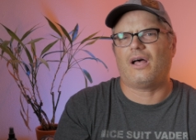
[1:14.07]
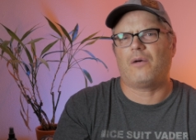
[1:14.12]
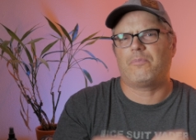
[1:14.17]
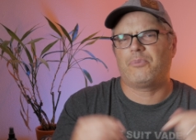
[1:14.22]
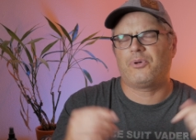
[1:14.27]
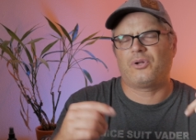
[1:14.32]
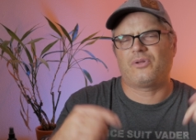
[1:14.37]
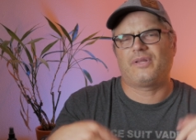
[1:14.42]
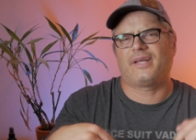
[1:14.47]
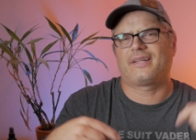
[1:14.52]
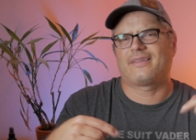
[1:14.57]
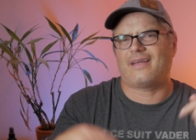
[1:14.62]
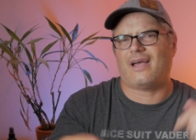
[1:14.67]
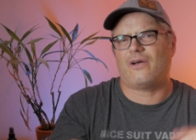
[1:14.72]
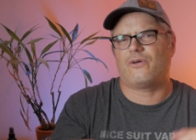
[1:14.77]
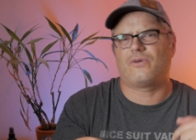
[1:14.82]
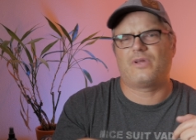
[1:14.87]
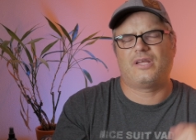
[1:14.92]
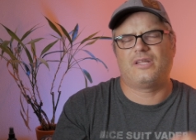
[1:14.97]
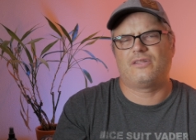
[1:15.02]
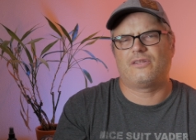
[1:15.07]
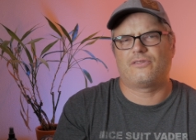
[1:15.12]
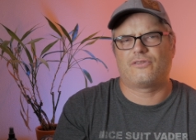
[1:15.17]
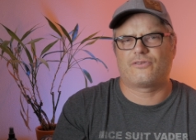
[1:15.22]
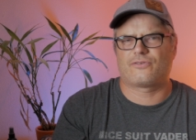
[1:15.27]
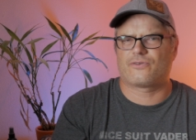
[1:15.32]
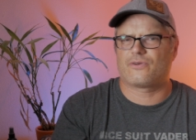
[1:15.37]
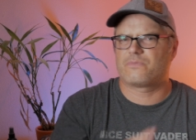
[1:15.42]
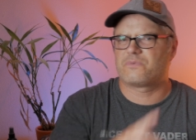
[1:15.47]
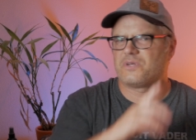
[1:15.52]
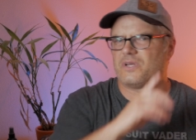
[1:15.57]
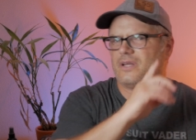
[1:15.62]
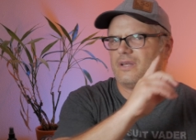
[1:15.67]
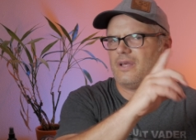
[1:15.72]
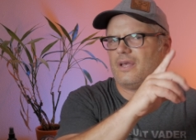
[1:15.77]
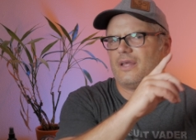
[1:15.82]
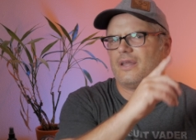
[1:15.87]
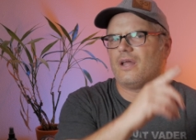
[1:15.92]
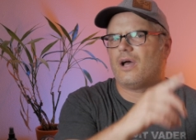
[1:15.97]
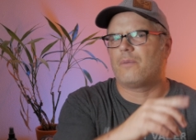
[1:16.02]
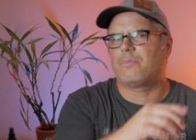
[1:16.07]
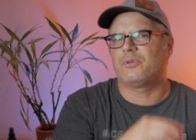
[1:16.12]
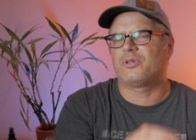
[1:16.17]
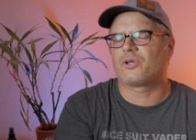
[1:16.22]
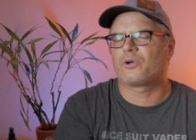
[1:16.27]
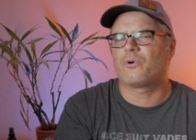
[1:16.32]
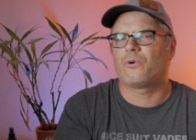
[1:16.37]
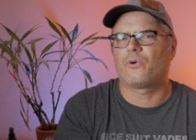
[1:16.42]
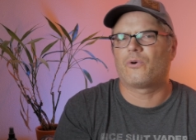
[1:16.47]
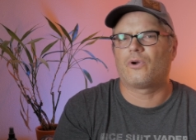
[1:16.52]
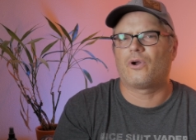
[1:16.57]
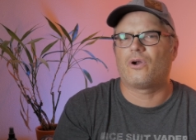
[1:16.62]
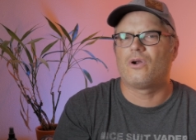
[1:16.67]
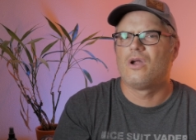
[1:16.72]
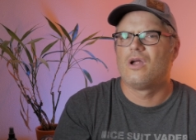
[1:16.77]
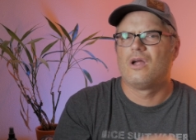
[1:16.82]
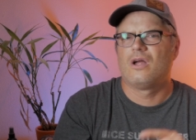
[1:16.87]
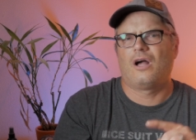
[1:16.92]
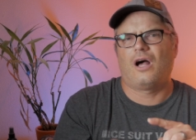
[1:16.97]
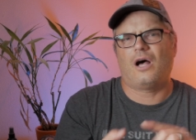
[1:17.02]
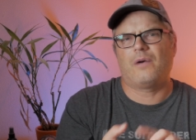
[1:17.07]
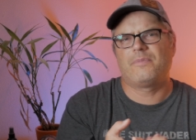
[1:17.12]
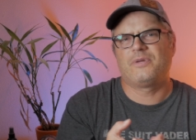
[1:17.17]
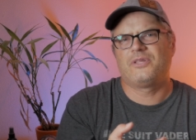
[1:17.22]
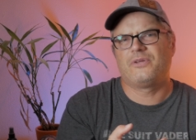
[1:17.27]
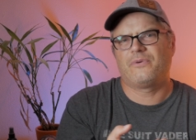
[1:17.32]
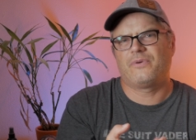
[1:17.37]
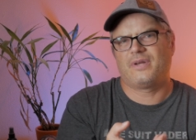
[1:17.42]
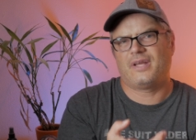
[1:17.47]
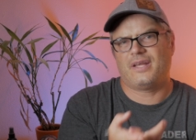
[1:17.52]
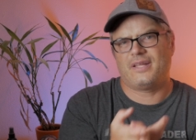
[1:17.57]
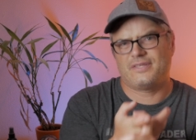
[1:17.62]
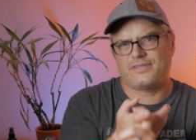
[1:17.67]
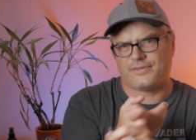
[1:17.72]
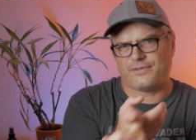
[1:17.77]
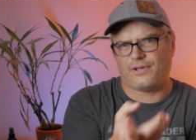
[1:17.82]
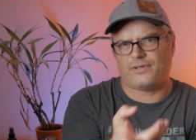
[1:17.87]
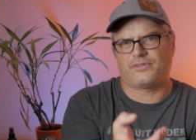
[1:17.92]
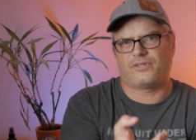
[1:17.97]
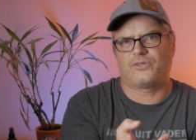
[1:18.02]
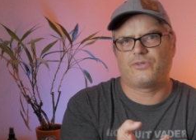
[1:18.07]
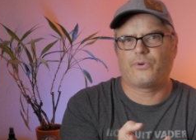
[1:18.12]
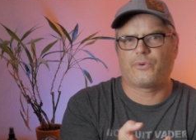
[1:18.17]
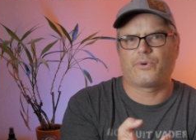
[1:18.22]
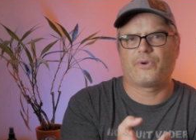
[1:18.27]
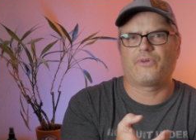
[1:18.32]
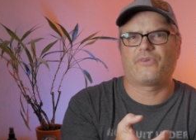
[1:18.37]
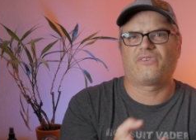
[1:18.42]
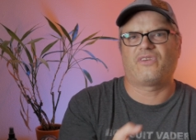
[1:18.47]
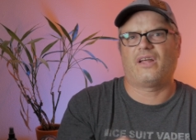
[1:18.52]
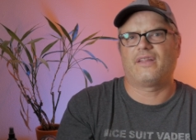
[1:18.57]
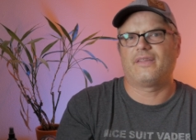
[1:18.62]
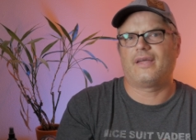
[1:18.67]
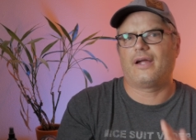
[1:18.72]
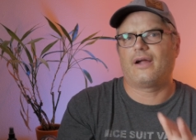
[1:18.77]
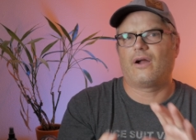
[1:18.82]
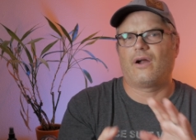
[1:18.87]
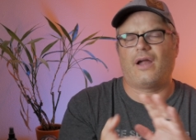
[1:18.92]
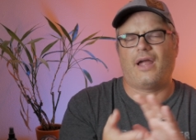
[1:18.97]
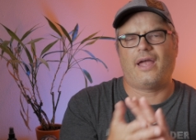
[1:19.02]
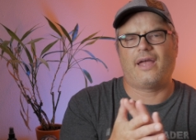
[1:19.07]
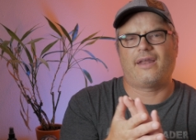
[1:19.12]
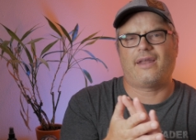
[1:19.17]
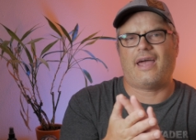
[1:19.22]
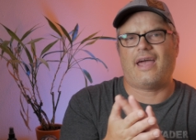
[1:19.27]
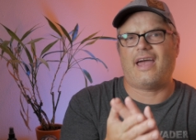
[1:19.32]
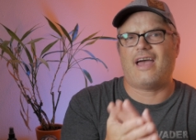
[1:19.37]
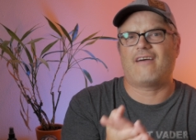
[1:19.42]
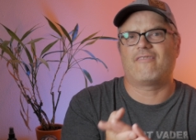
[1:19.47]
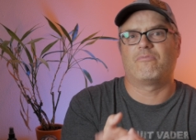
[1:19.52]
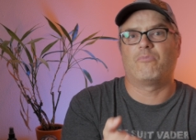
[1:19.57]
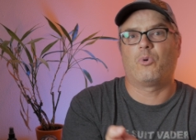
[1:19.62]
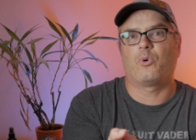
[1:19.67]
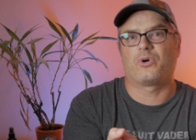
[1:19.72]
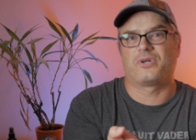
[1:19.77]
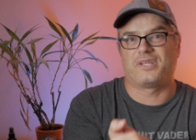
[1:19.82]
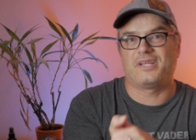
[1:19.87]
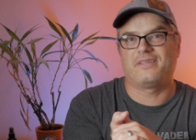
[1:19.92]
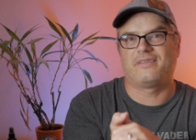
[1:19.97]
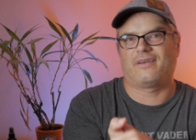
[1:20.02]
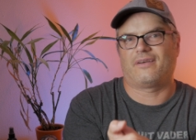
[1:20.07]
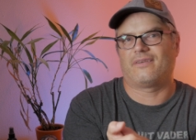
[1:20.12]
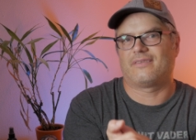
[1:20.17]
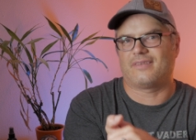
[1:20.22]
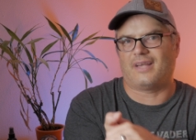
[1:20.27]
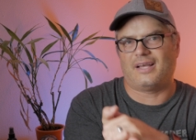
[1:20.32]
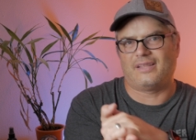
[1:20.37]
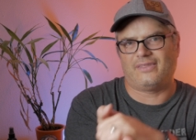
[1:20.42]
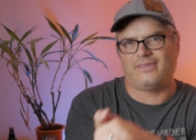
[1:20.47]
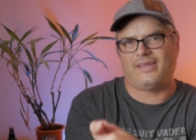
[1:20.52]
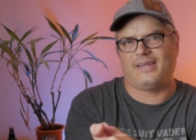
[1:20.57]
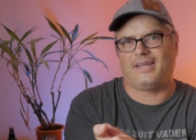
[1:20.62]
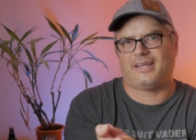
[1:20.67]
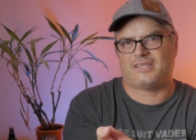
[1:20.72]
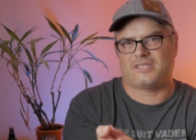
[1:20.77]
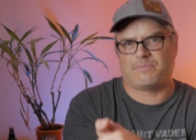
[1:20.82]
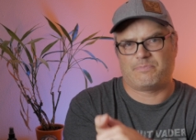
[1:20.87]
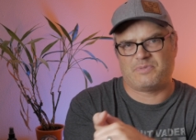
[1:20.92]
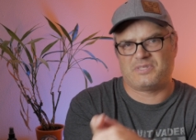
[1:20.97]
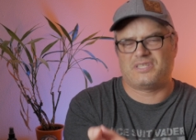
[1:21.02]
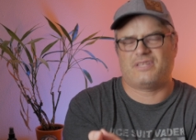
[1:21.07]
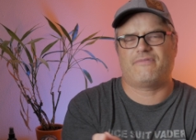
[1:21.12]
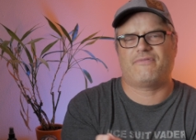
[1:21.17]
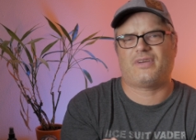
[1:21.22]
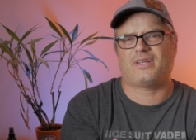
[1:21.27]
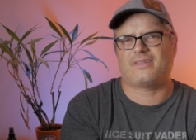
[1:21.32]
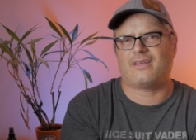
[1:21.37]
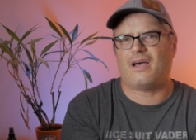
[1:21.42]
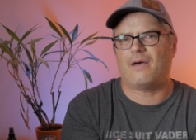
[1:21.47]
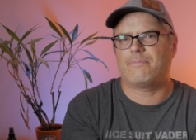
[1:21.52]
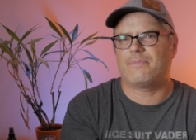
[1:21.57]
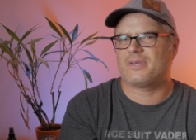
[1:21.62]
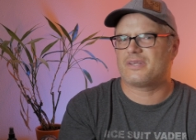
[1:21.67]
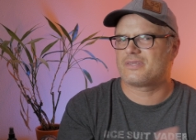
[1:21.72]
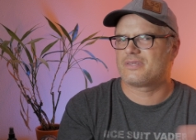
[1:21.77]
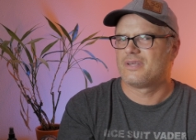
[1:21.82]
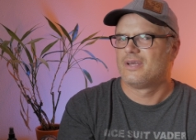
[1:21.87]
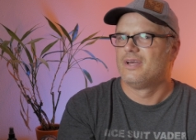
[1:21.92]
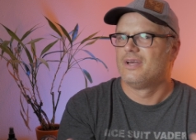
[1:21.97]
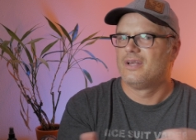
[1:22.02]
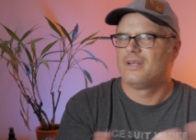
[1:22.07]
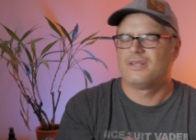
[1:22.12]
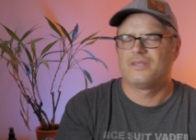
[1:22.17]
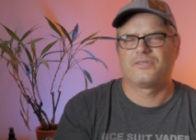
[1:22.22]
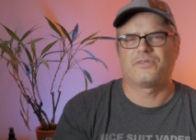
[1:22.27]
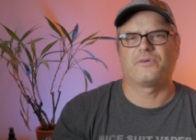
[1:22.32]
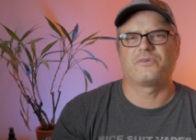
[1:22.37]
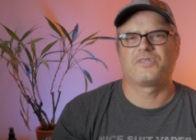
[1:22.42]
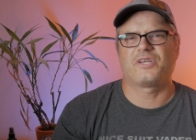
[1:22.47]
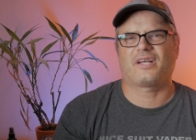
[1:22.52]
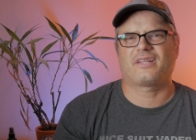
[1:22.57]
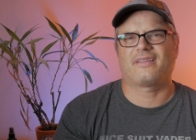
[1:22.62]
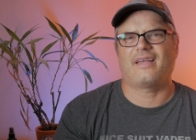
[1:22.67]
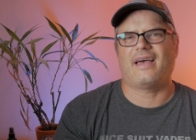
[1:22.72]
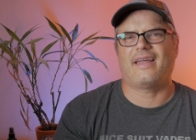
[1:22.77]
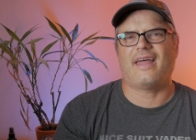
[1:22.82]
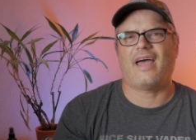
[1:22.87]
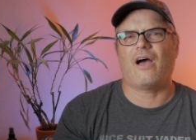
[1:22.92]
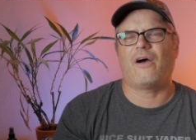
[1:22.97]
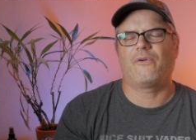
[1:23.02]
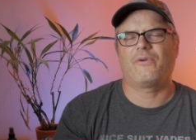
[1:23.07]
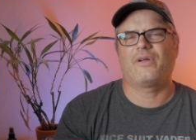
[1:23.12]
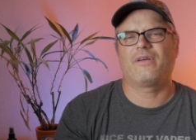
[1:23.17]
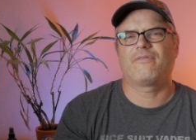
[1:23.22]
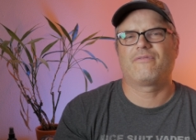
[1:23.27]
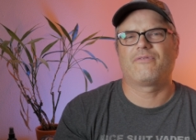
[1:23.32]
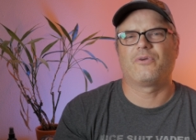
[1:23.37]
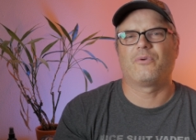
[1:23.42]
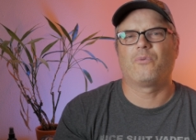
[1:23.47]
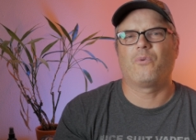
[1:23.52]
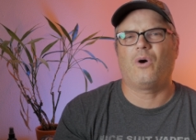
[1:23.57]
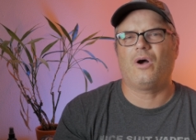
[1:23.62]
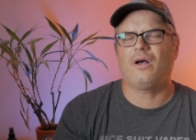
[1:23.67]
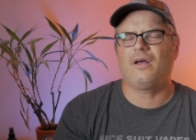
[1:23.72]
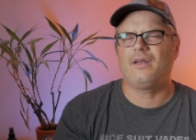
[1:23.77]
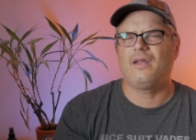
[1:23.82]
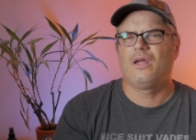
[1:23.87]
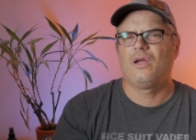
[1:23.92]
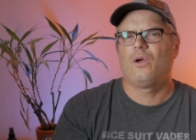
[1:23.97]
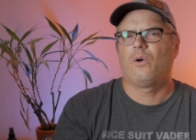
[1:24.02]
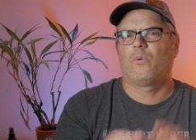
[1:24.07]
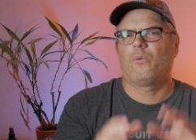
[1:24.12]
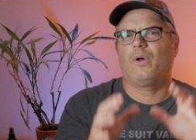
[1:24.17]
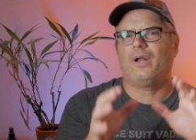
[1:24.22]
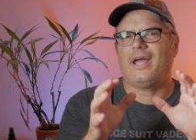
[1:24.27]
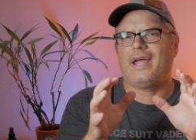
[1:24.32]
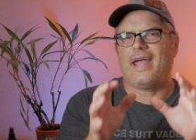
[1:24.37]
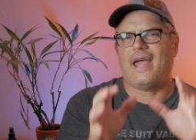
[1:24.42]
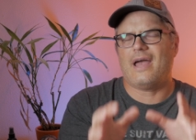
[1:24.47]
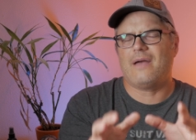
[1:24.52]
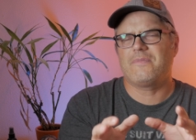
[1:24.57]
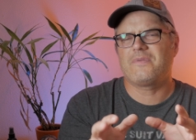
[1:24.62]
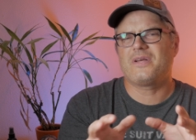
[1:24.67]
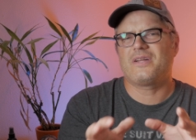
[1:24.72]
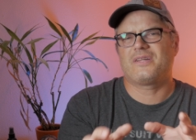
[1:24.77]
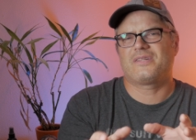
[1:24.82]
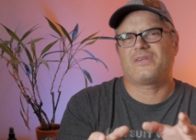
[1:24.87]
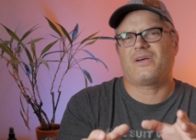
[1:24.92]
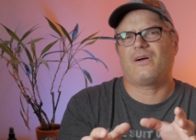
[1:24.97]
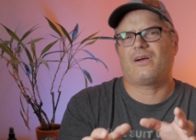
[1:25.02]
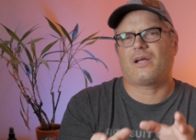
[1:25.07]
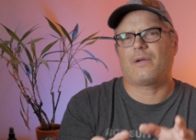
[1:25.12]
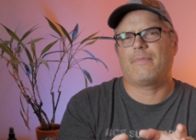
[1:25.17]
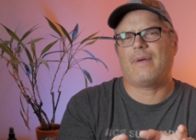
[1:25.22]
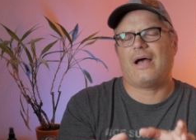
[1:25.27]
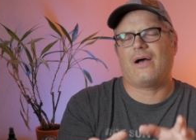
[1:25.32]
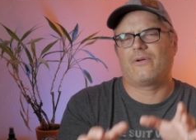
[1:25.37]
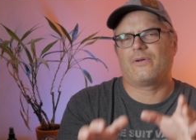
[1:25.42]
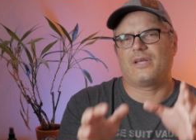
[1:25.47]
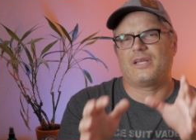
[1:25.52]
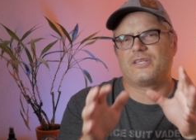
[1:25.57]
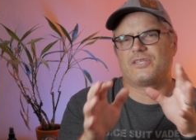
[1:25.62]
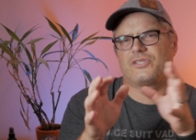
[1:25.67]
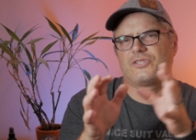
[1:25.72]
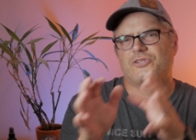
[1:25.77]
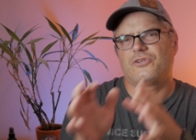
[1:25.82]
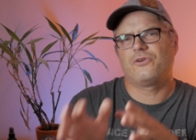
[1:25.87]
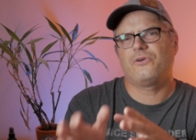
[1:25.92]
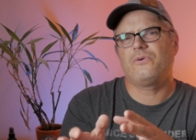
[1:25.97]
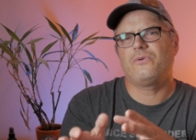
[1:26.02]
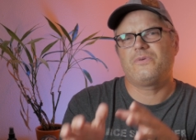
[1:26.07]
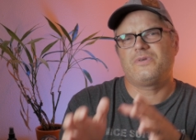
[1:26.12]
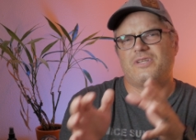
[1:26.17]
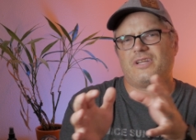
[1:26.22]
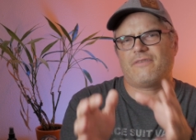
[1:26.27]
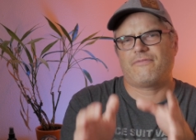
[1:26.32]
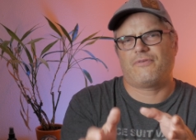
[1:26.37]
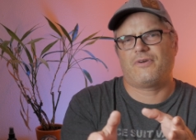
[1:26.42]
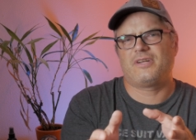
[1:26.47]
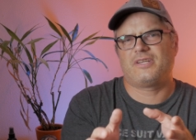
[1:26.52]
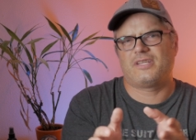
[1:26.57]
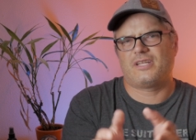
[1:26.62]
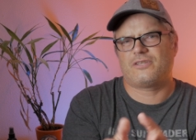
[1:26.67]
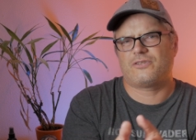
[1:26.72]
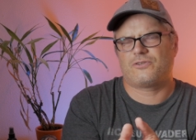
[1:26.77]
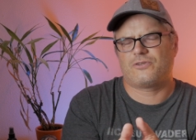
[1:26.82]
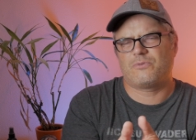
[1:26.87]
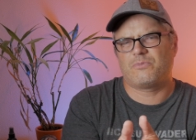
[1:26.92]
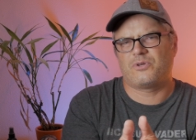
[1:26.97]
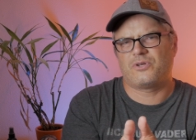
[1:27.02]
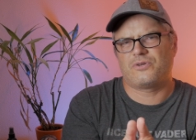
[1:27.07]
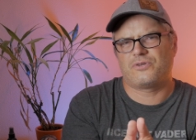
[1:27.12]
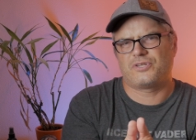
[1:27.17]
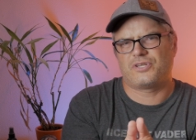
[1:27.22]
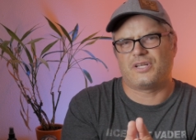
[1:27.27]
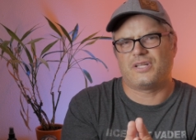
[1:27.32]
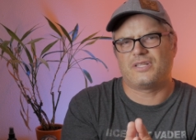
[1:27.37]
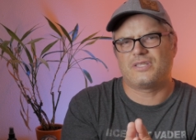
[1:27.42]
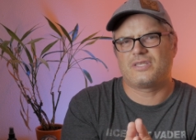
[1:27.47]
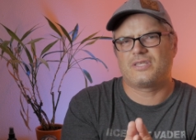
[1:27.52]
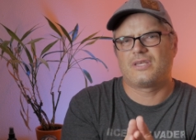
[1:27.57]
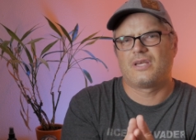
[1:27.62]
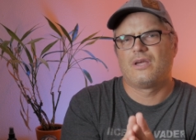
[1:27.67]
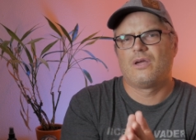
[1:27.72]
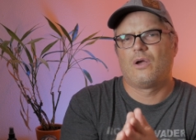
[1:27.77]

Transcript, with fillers: I'll put a link down in the description and up in the corner. I'll be doing install tutorials on there and I have more details on Linux specific topics. So check that out if you want. What I am going to talk about is two different distributions.